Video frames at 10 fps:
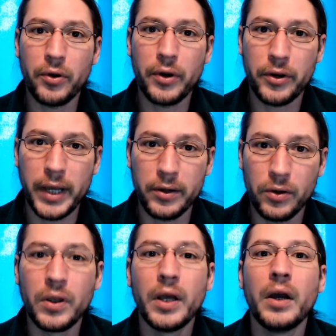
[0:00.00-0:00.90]
her
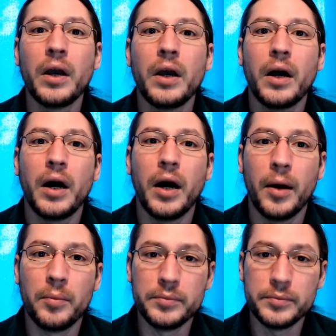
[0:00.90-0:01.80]
kennel,
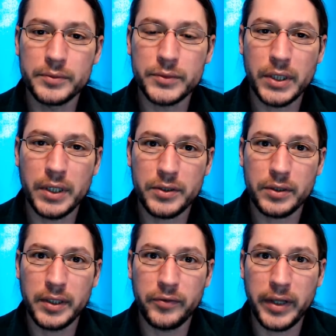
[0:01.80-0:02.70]
to
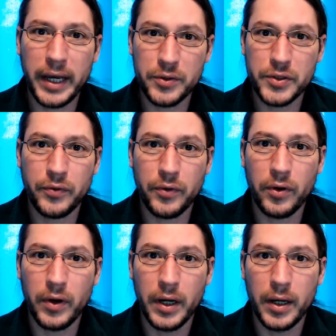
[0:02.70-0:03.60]
leave the house
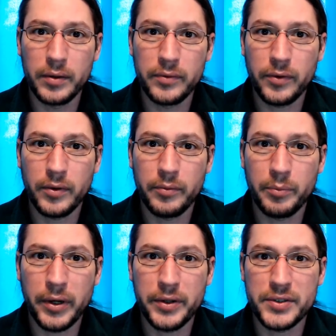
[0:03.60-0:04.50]
for
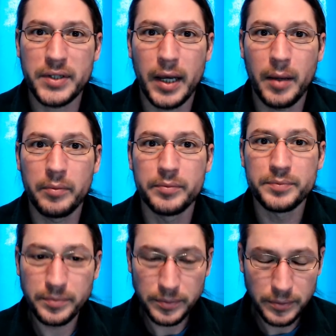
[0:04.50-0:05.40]
periods of time.
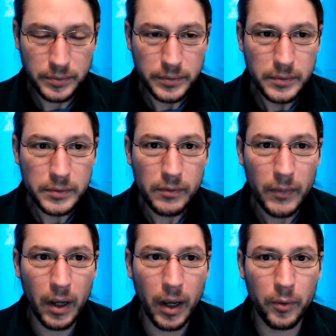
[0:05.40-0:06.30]

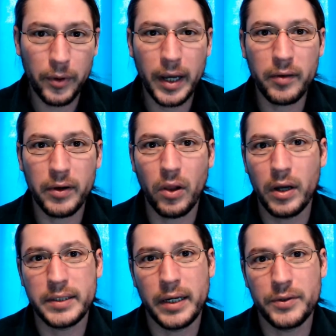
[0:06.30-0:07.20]
We were kind of on a
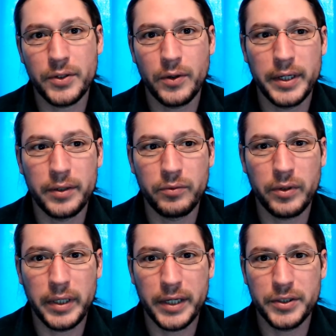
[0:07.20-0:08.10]
lockdown, so I didn't
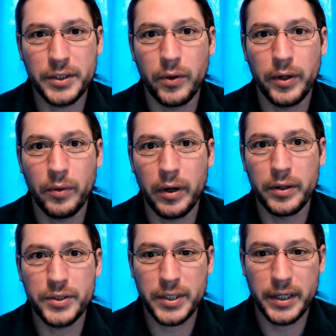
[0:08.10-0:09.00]
really actually go anywhere. I
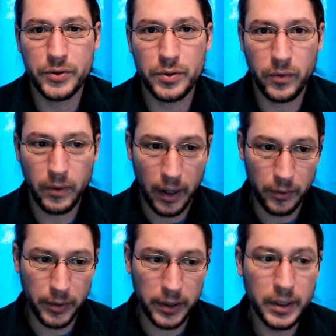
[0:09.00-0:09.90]
just kind of drove around,
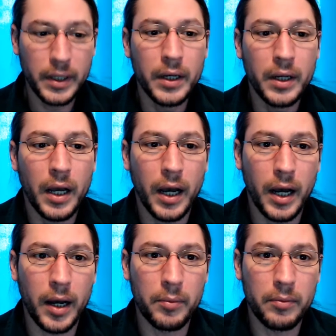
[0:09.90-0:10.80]
but
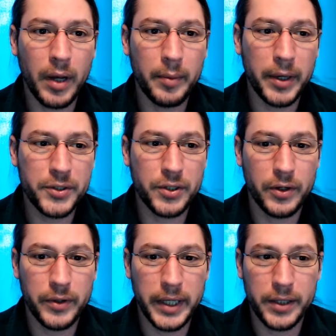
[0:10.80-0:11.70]
I made sure
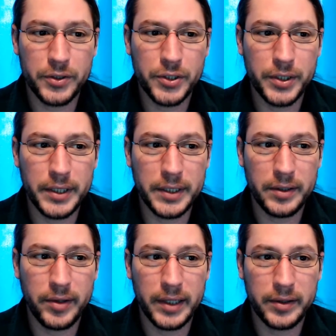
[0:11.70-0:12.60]
that she didn't
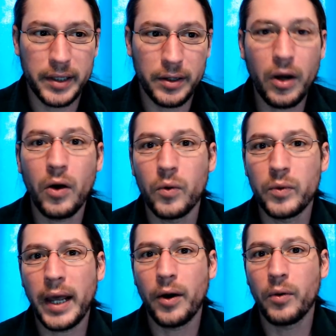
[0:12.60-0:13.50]
think that, oh,
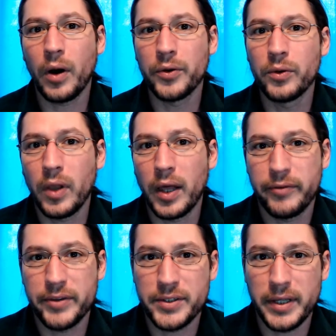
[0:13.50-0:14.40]
now our new life
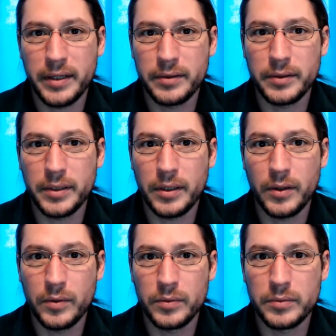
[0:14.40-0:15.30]
is that, you
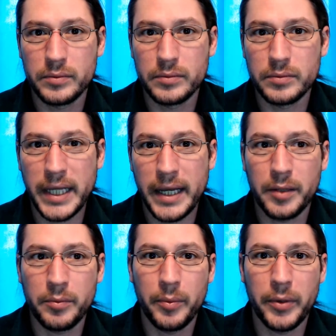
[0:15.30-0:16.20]
know, daddy and
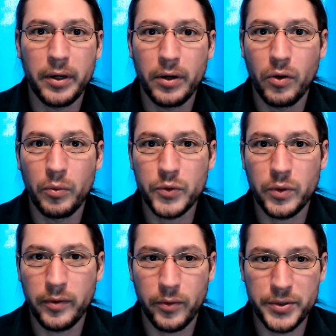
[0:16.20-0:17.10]
mommy are home
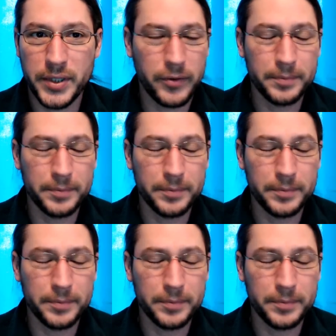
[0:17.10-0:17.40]
24/7.